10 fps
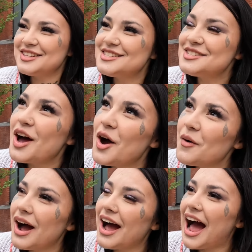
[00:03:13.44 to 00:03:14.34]

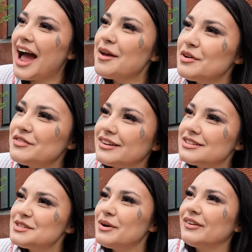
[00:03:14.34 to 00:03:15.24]
So I moved out
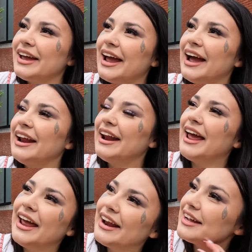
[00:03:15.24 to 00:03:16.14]
to Spokane
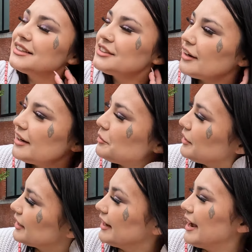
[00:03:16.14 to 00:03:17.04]
and I started
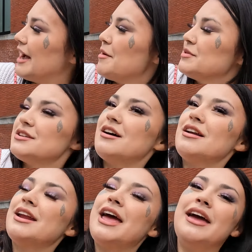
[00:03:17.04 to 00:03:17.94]
working at
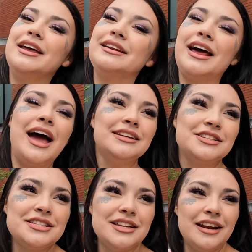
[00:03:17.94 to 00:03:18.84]
Amazon, and I
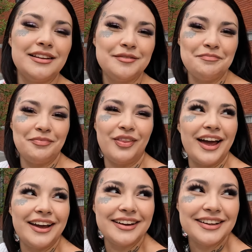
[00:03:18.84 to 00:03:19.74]
just didn't
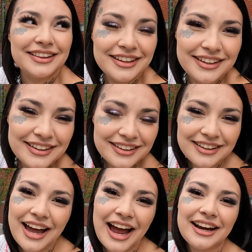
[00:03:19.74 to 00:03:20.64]
like the
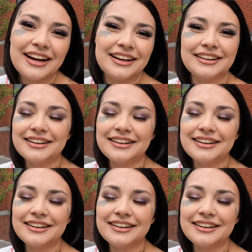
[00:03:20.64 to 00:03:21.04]
9